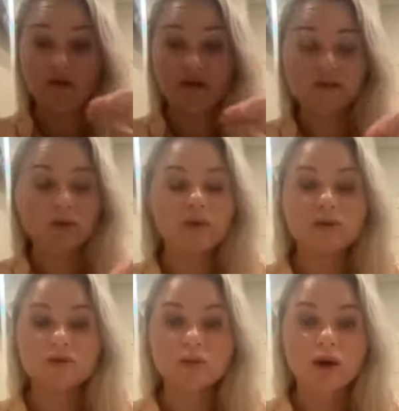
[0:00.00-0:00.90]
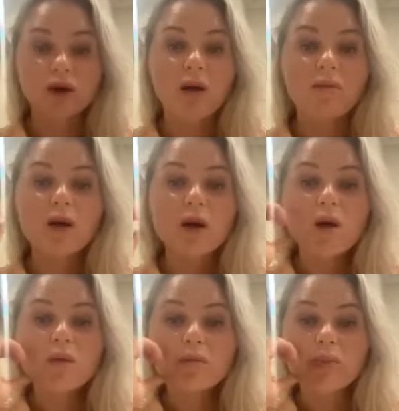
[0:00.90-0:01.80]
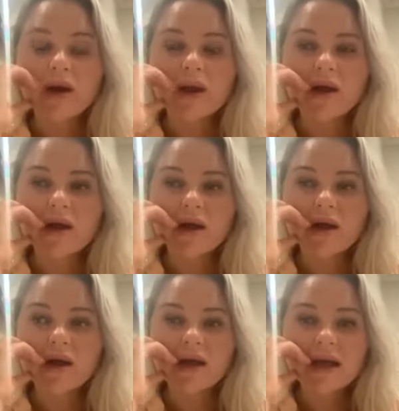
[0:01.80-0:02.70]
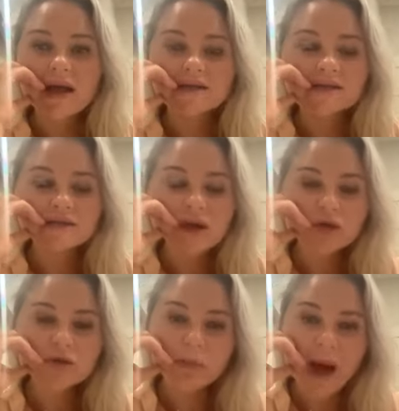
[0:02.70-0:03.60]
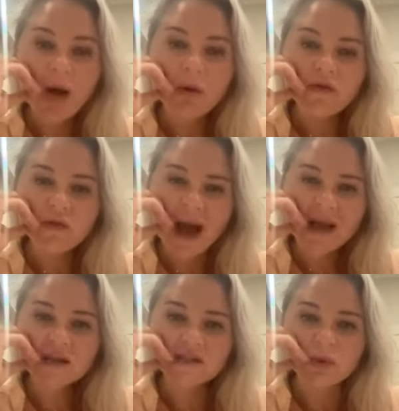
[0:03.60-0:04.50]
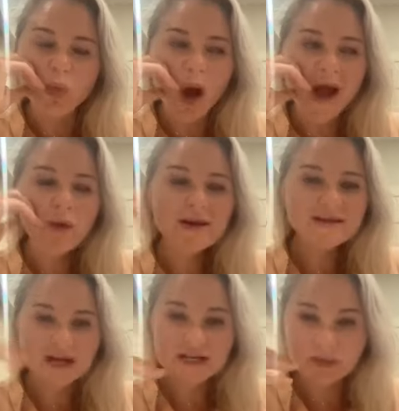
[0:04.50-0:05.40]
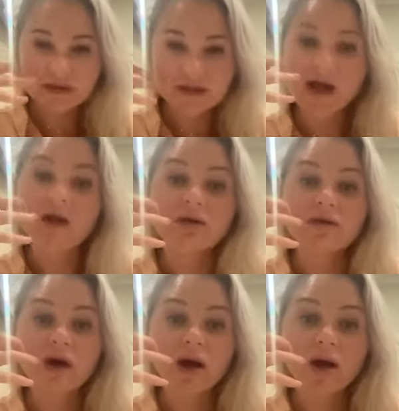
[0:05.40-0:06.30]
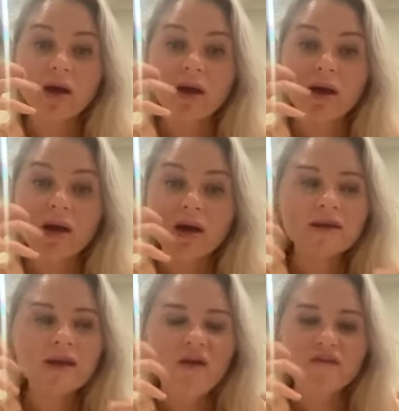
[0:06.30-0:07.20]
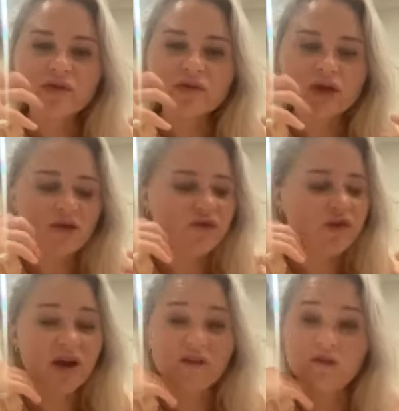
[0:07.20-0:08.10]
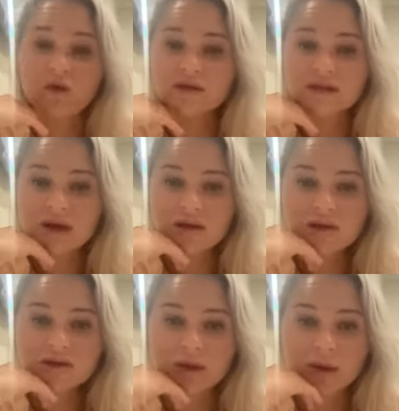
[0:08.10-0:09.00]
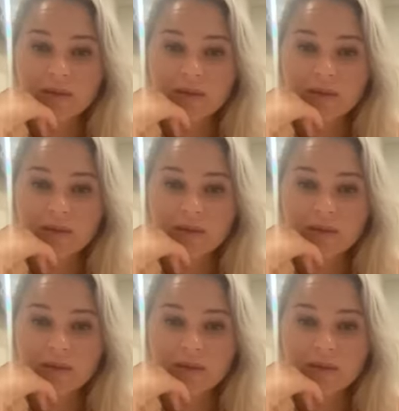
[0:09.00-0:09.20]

through phases where we just want to come. But it's such powerful energy. Why are we desperate to get rid of it? Yeah, it feels good for like 4 seconds.